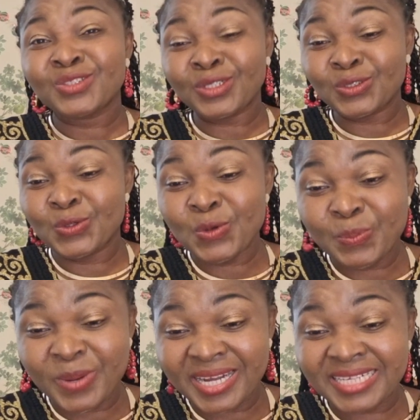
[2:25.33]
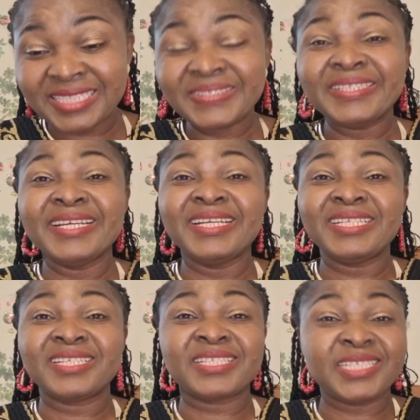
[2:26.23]
Just go back to
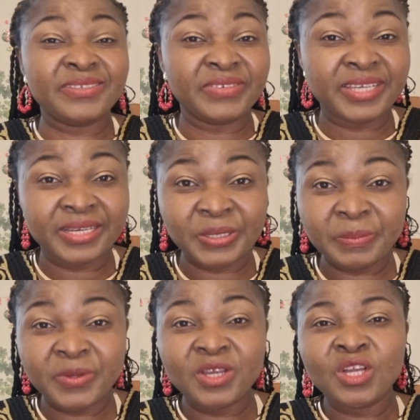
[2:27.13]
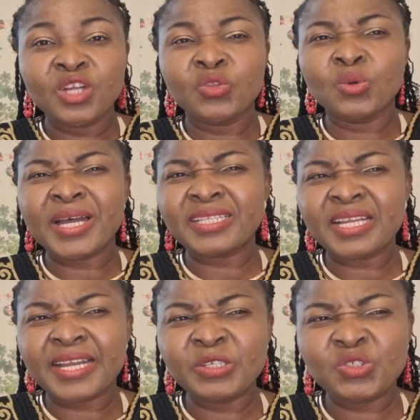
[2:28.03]
this CV Help. Though I
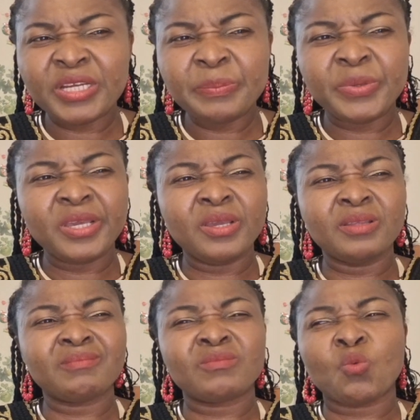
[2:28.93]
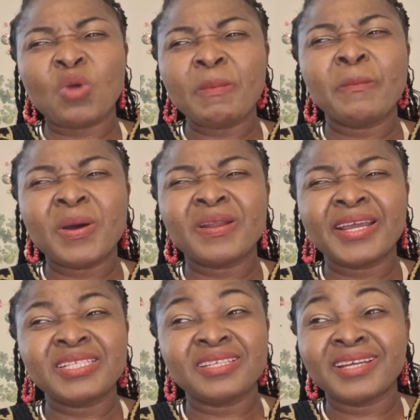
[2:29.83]
think I usually pay
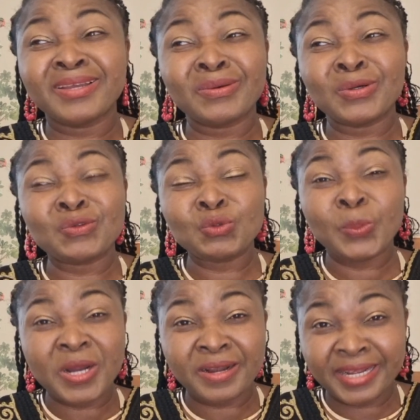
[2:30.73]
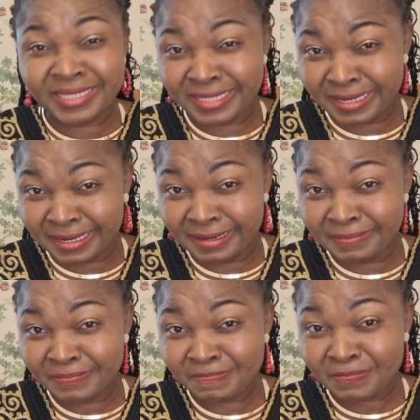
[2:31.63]
£1.99 or
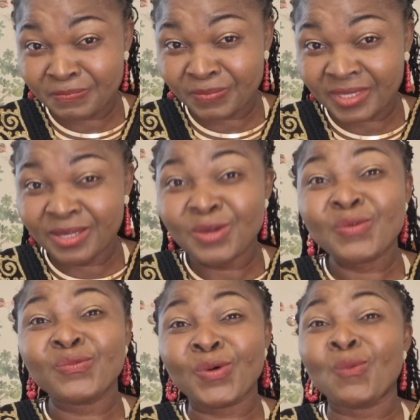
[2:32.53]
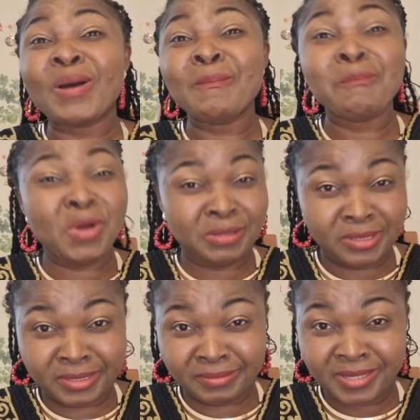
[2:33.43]
£2.99 for 1
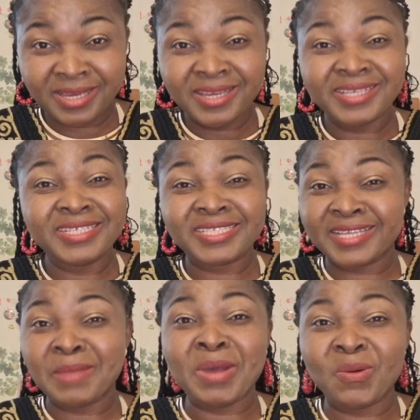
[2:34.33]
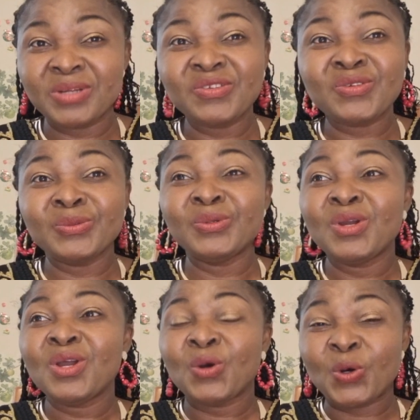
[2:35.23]
month each time I want
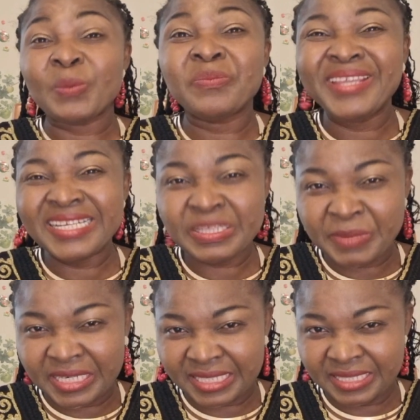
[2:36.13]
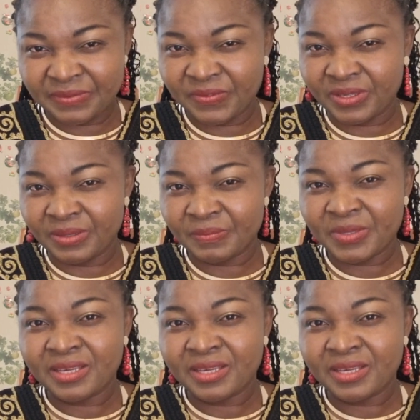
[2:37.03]
to update my CV.